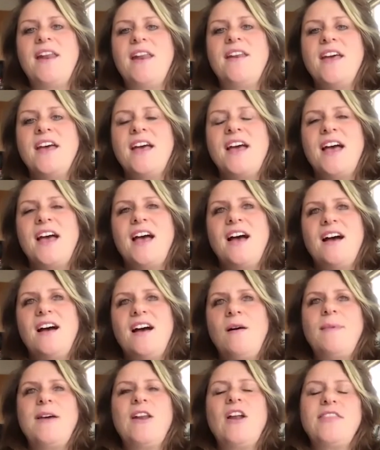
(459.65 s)
And
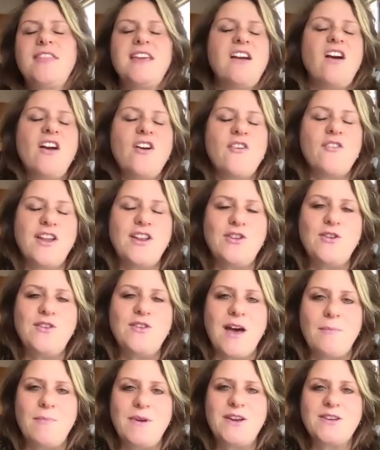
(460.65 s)
I mean, I think I already
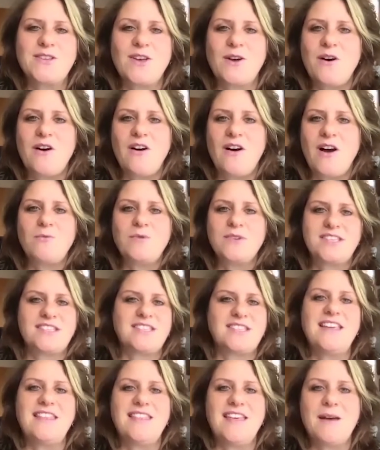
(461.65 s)
knew that because I would
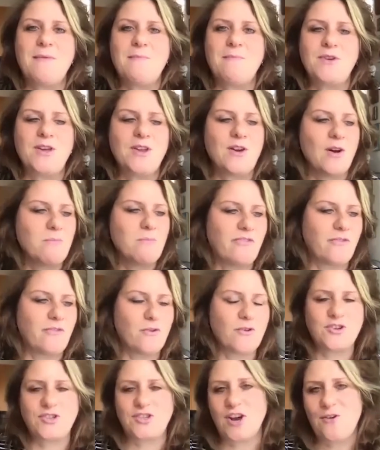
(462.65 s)
see them, you know,
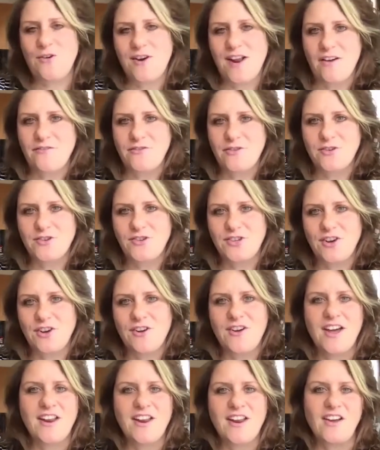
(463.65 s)
before a show and after a
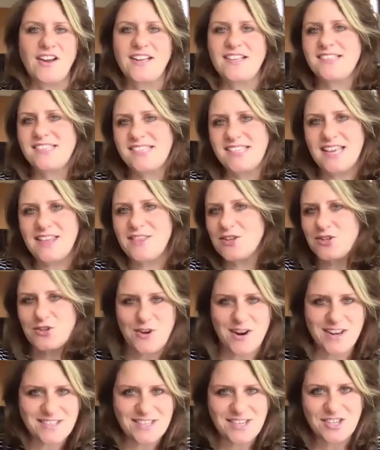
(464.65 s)
show, and I can see the
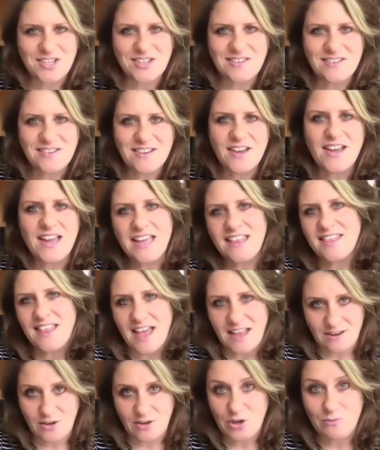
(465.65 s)
transition in
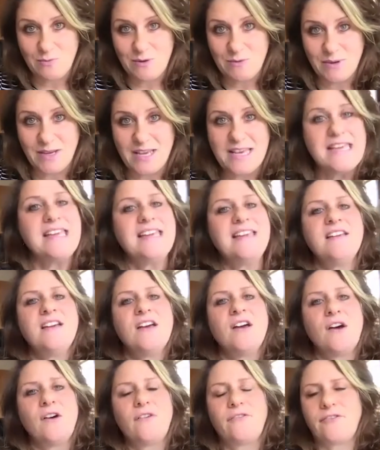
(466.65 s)
that human being
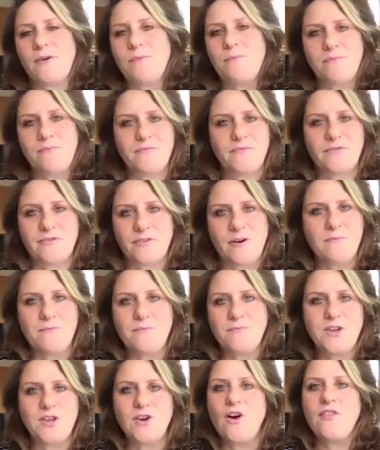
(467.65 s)
from
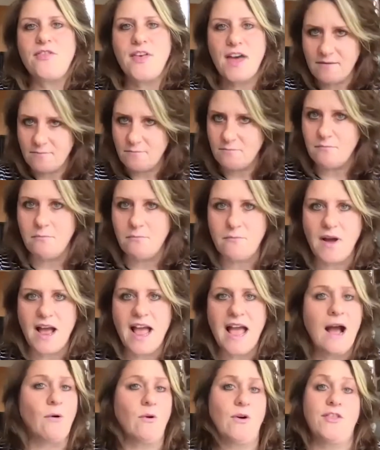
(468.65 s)
you know, that
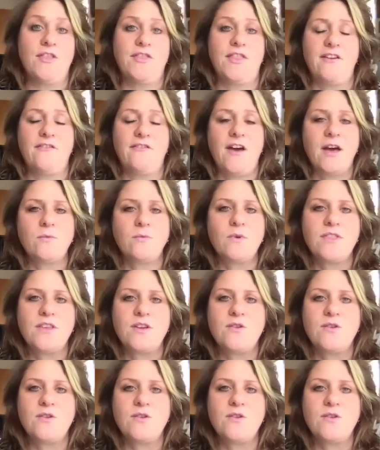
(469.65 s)
hour that they've had with the